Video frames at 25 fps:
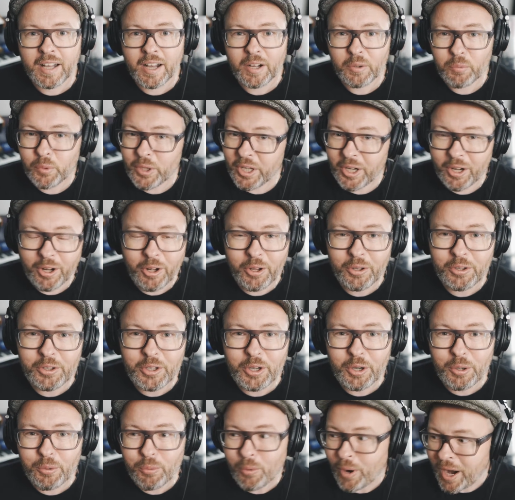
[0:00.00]
We all
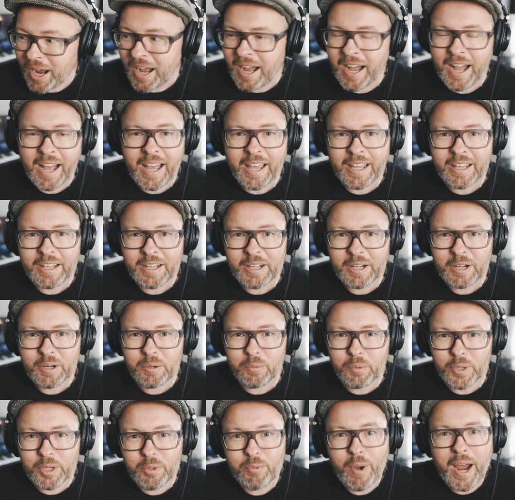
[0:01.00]
know why we'd